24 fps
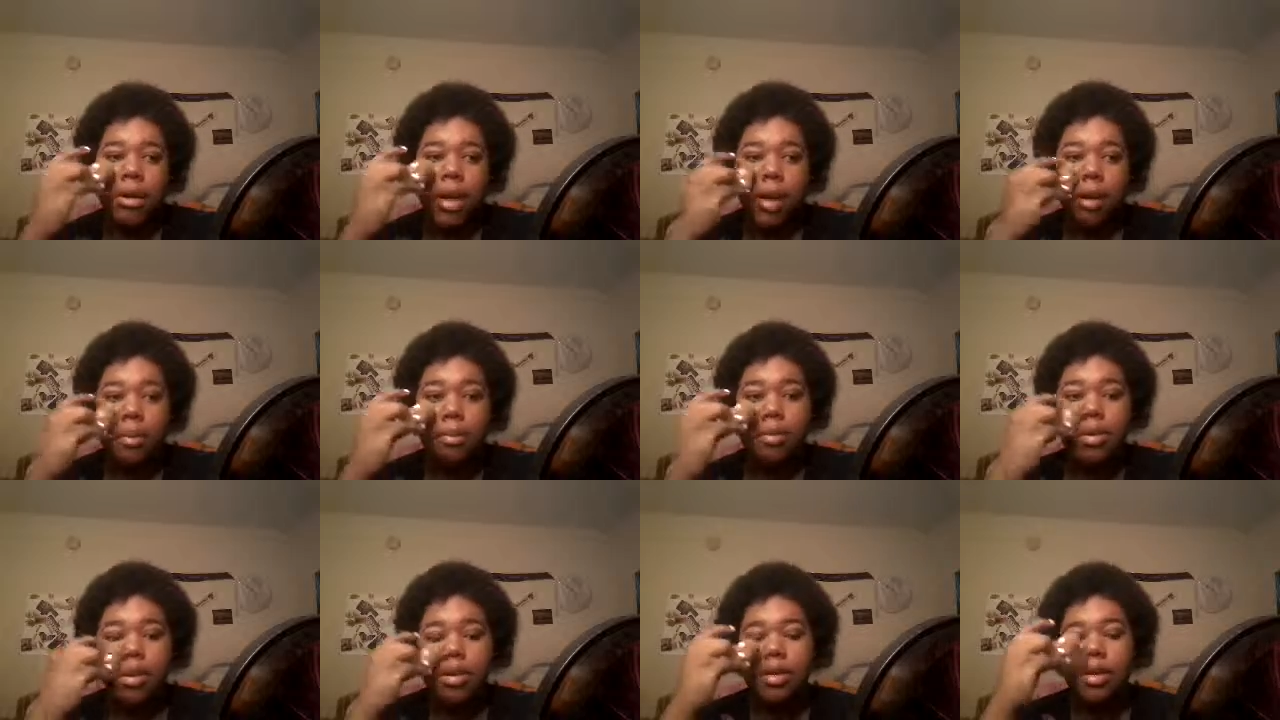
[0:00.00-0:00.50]

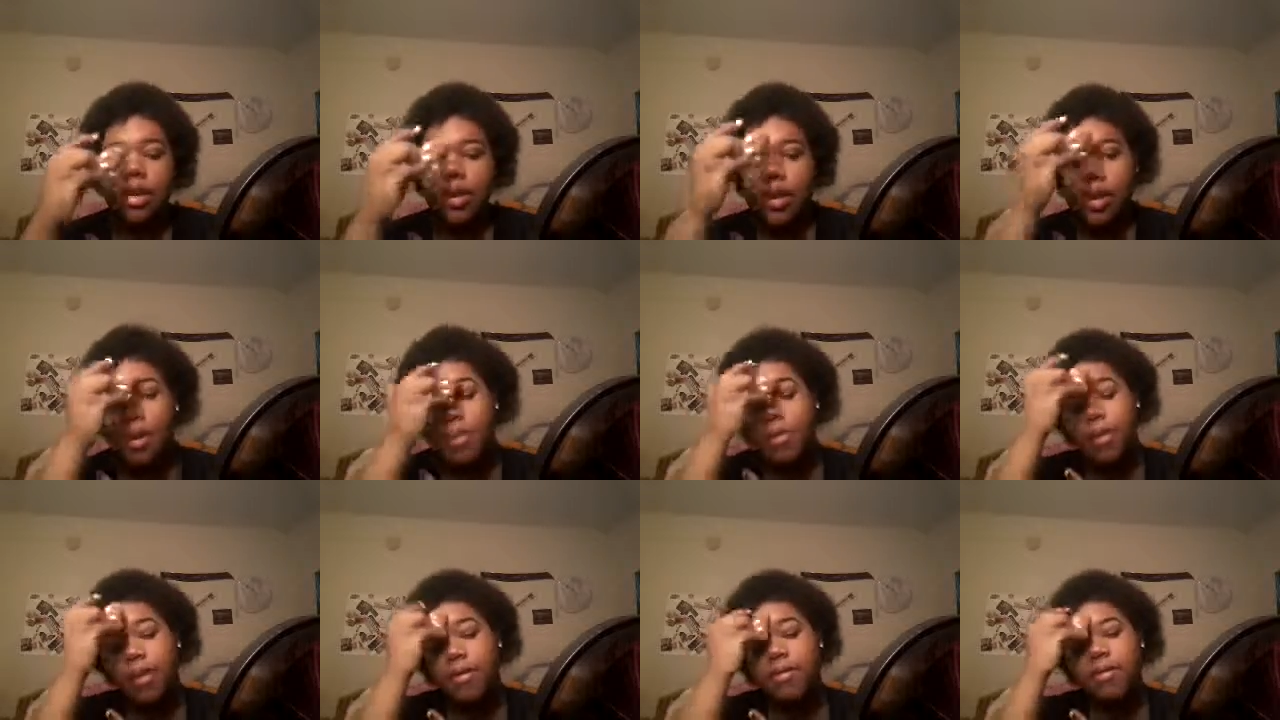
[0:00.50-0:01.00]
like blended
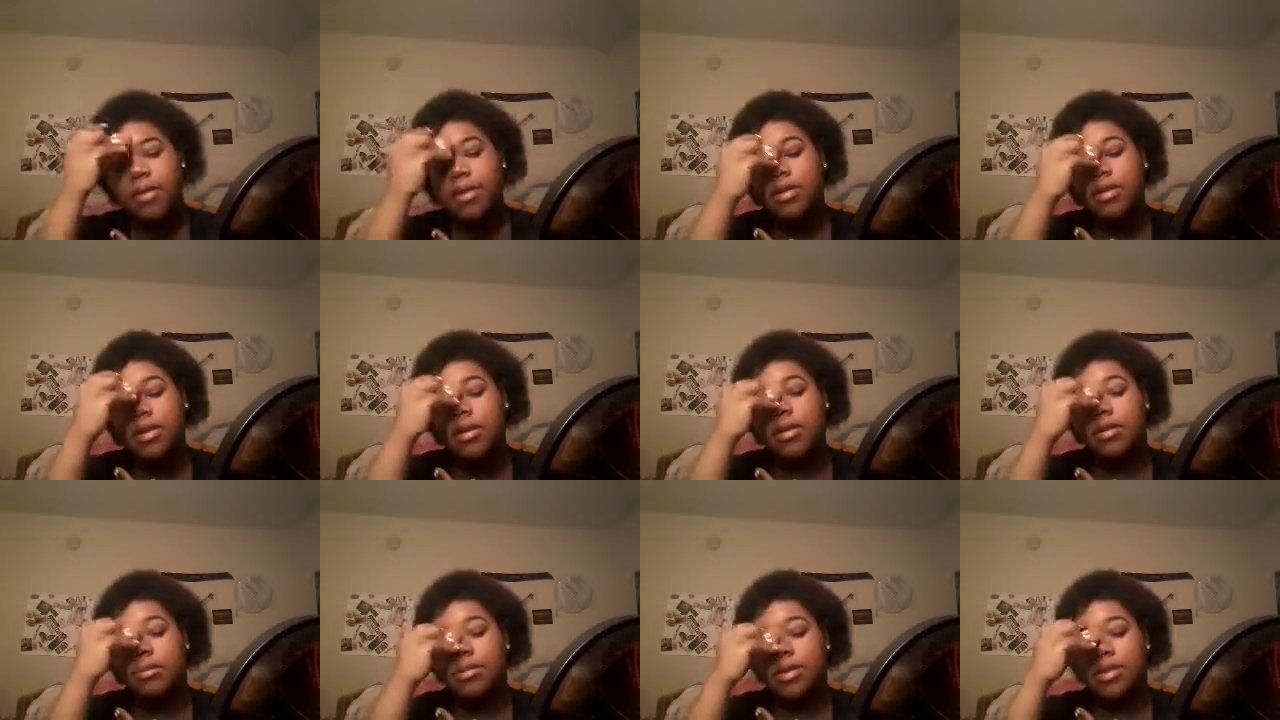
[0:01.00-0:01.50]
in
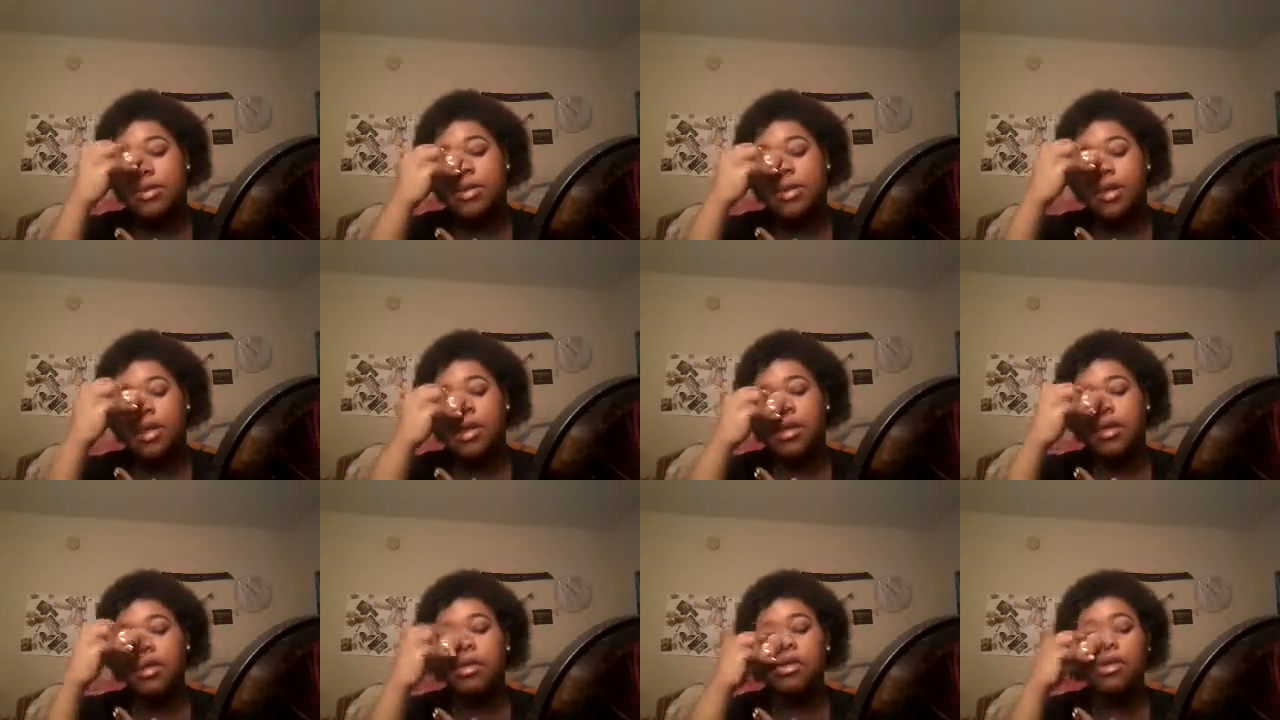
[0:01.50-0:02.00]
perfectly with my
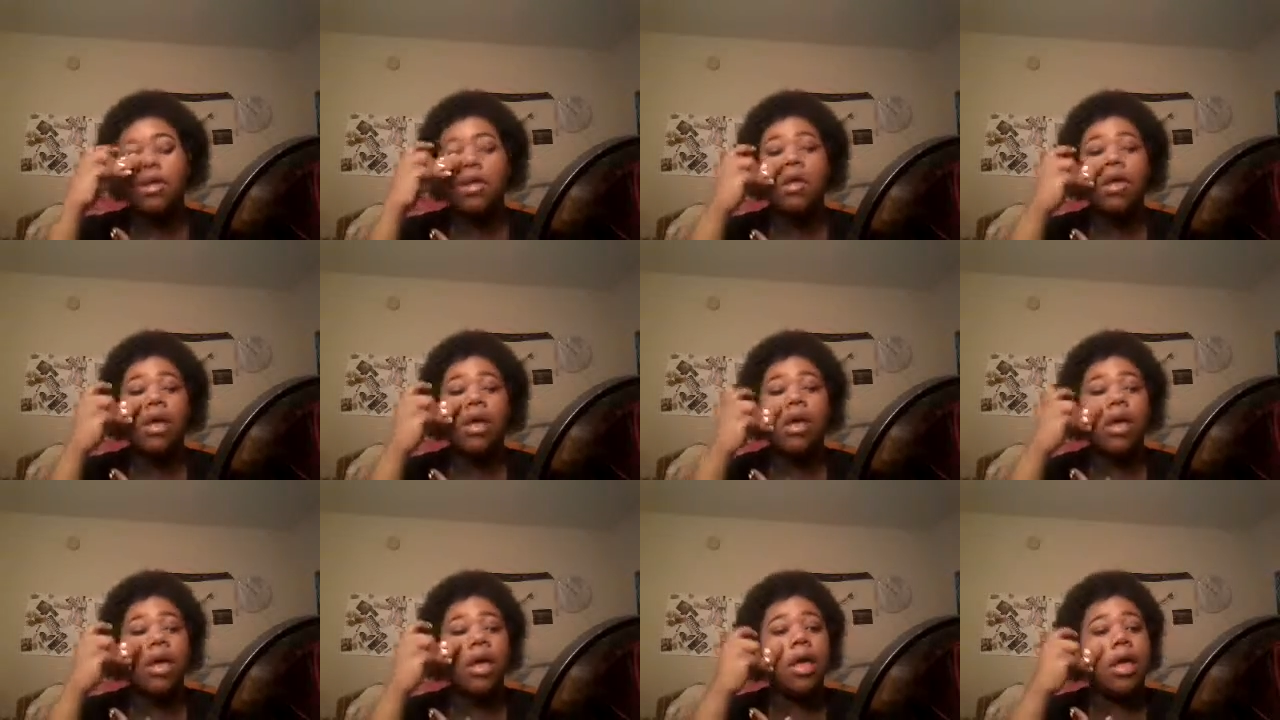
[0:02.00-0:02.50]
skin,
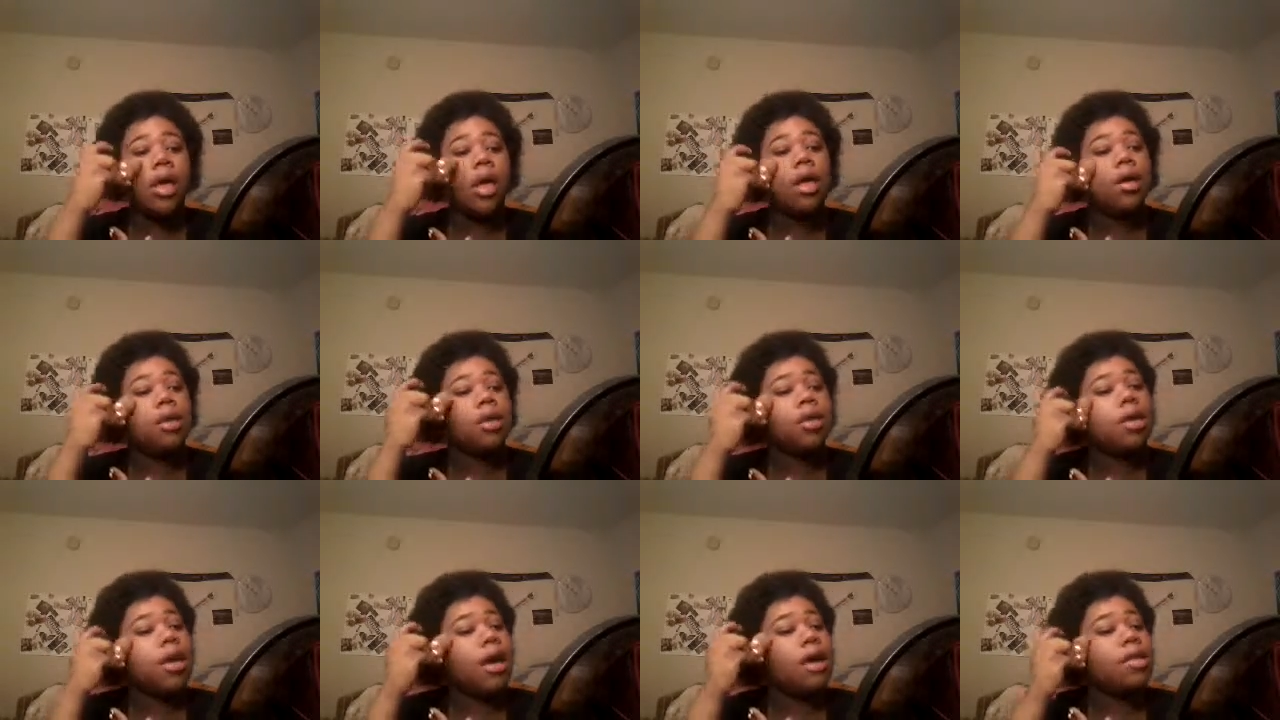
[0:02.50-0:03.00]
I
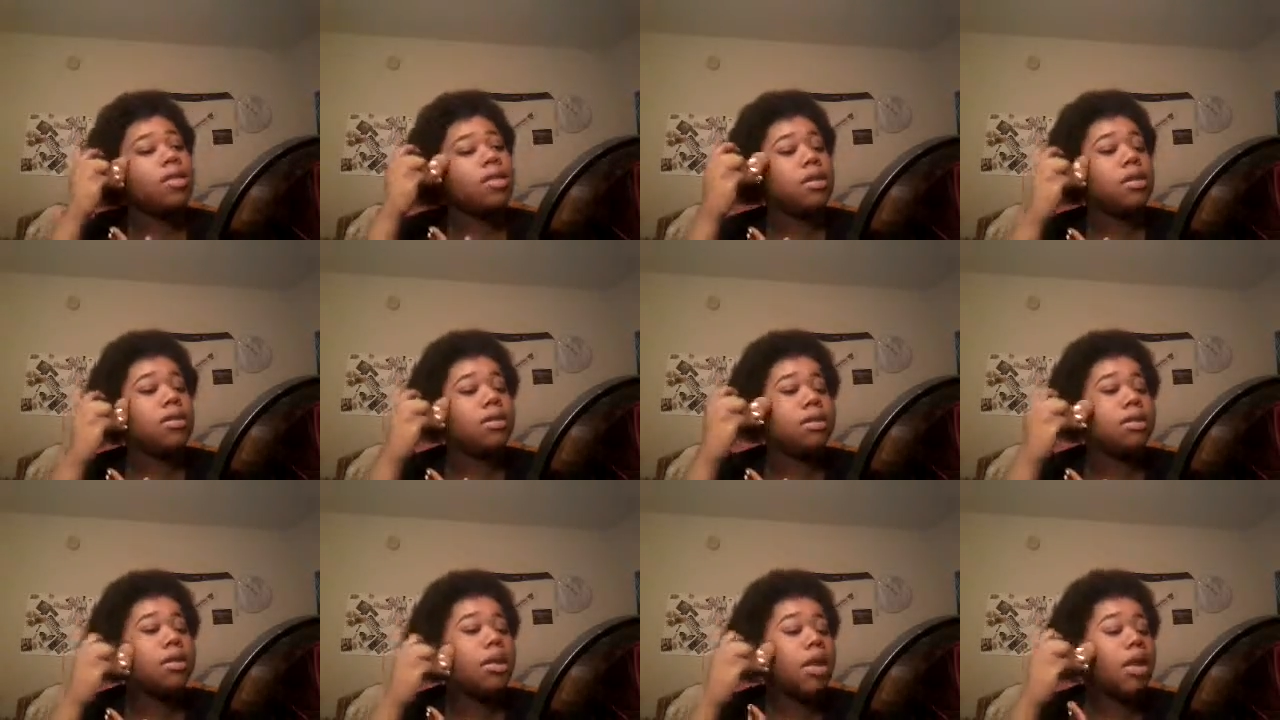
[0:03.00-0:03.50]
don't have to
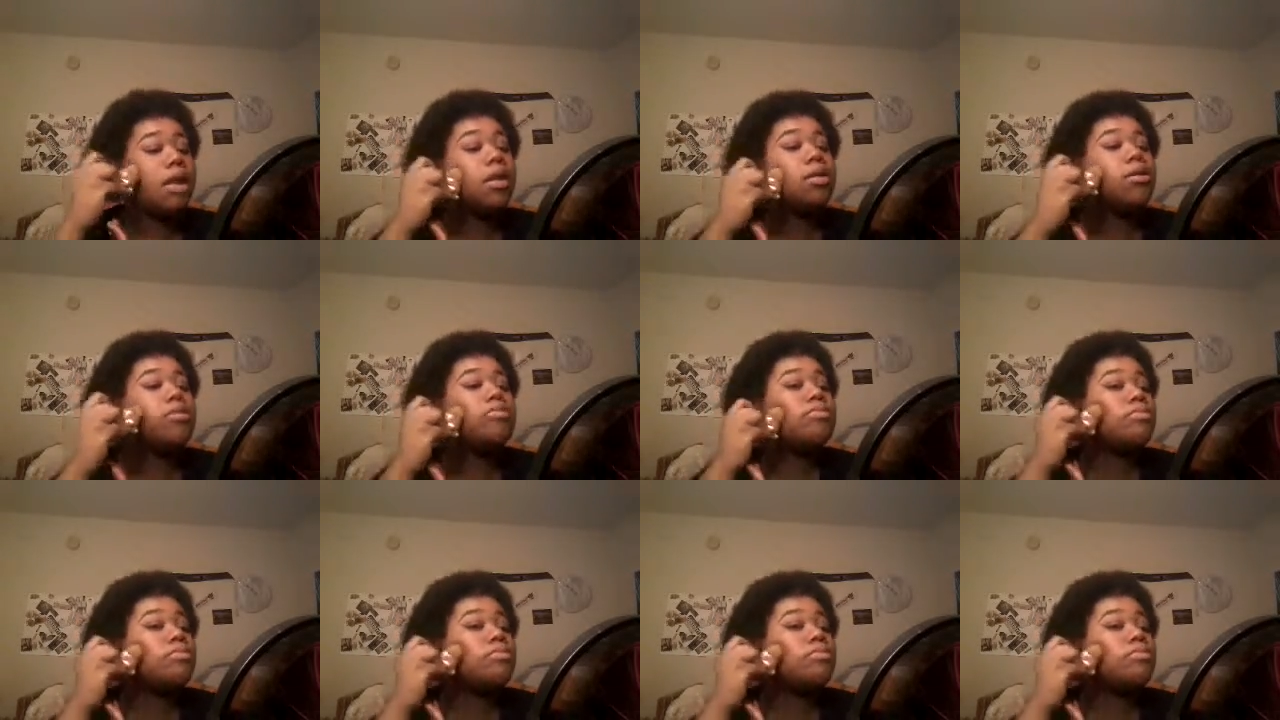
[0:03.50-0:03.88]
do that.